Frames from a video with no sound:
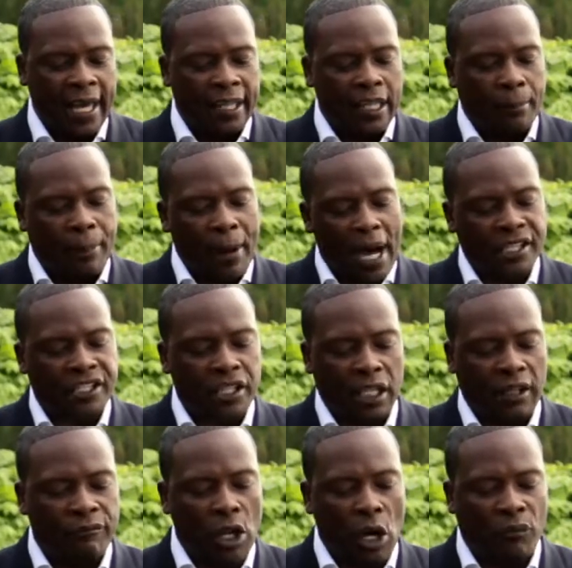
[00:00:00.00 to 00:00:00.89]
and the
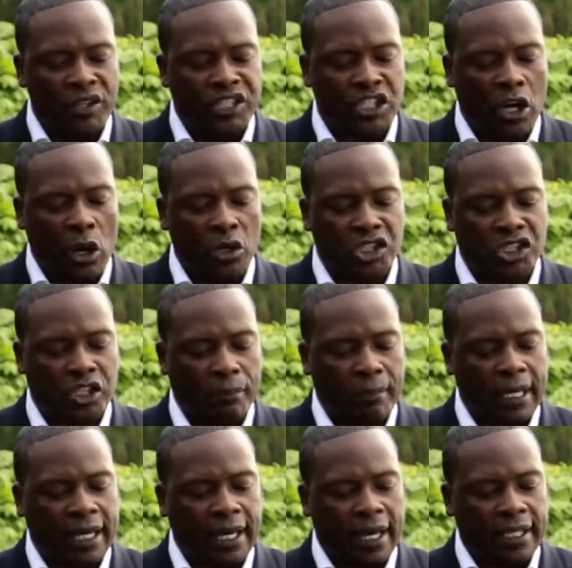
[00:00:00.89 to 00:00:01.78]
apostle of Nova
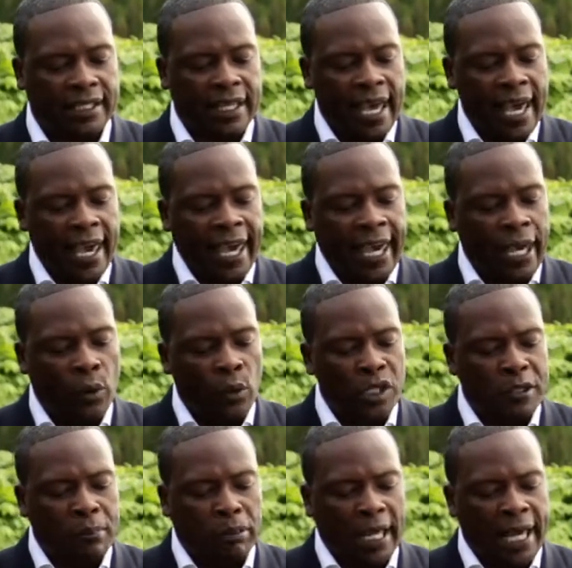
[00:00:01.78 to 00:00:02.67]
Scotia because he
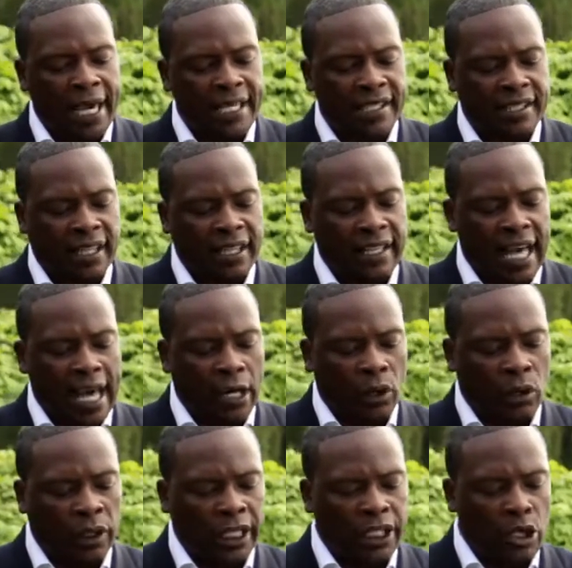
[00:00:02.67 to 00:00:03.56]
was blazing
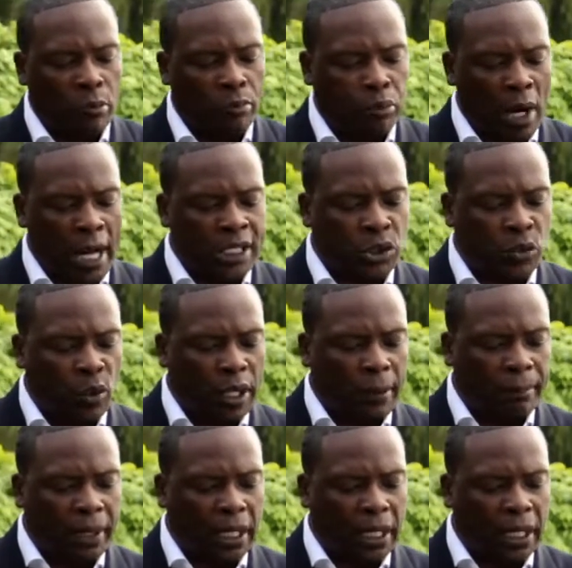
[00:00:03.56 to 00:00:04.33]
not only New Brunswick,